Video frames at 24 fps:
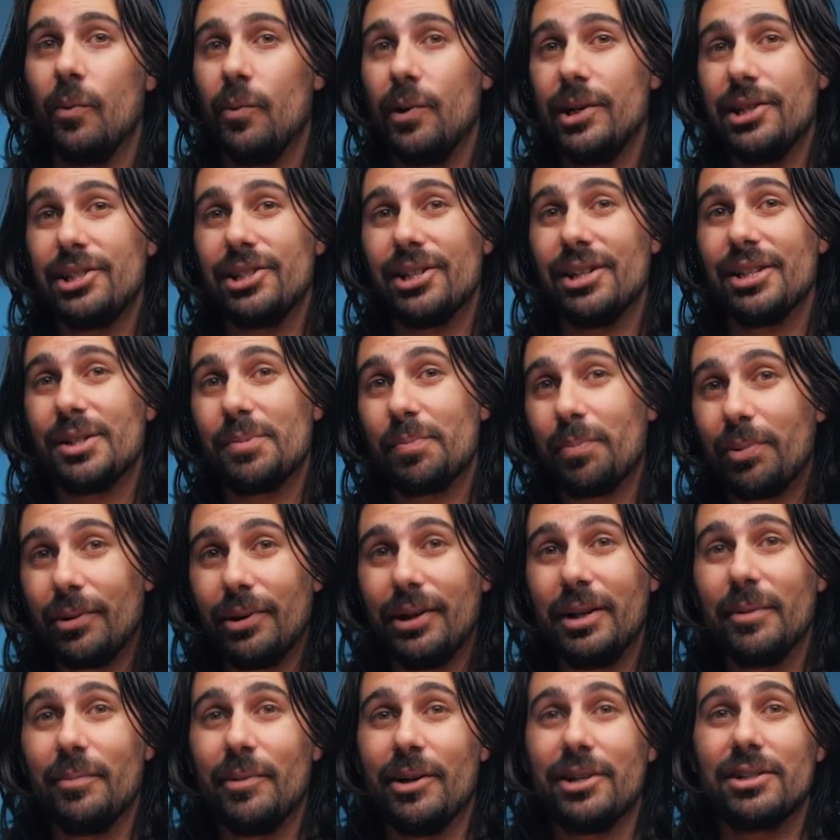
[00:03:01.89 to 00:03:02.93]
which is
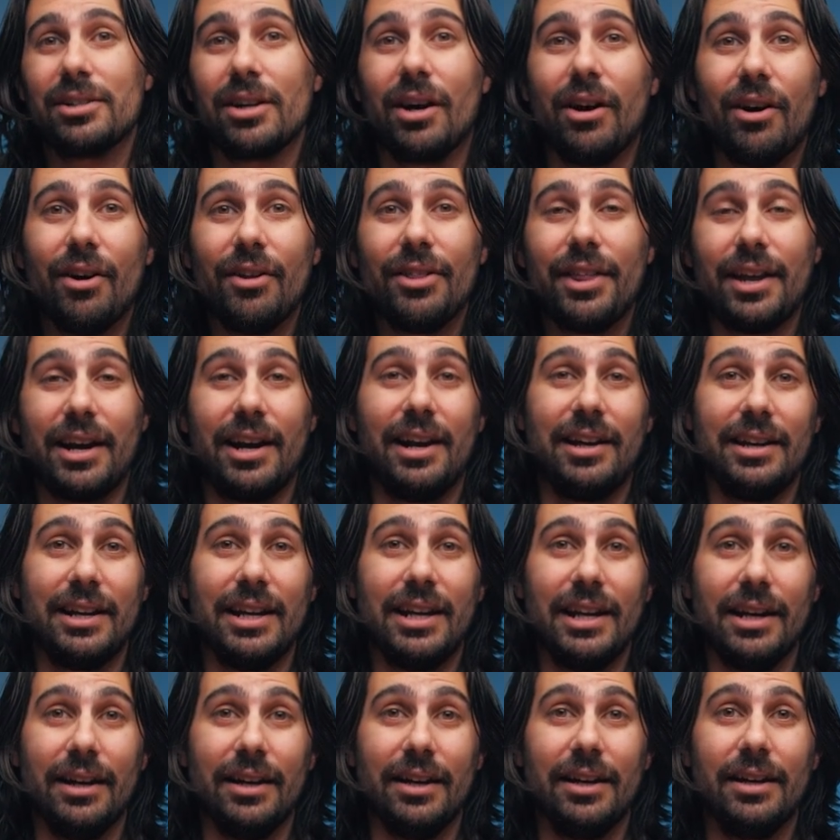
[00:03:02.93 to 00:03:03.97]
pretty much all that I
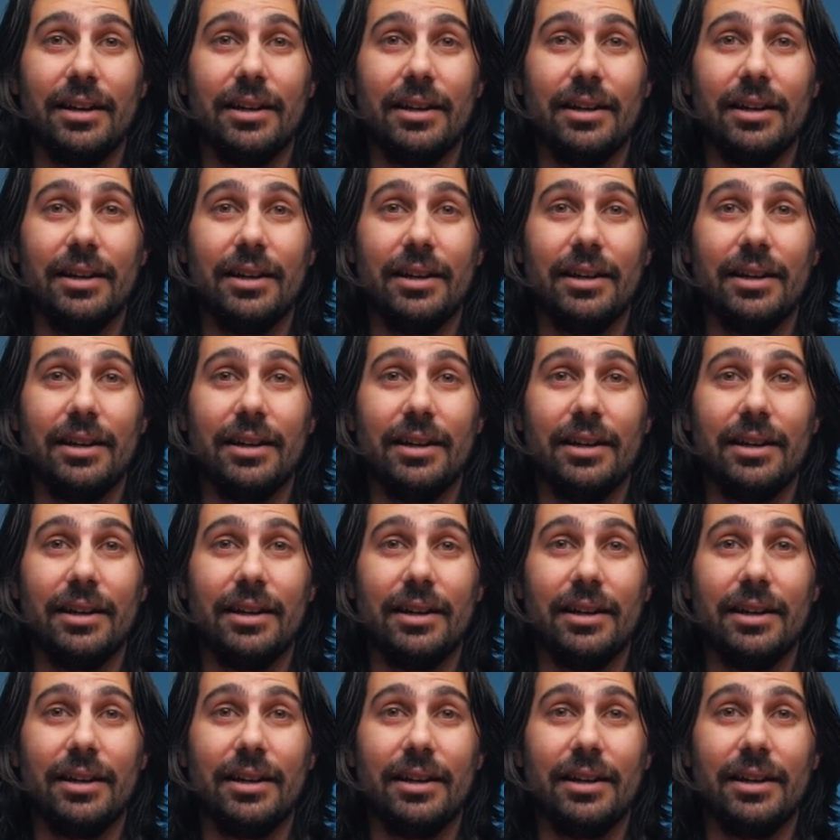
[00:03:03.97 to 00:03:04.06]
need.